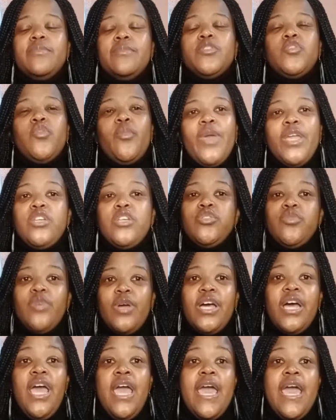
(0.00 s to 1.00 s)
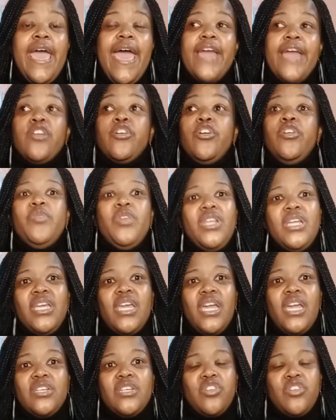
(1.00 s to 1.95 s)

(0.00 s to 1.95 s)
So make sure and communicate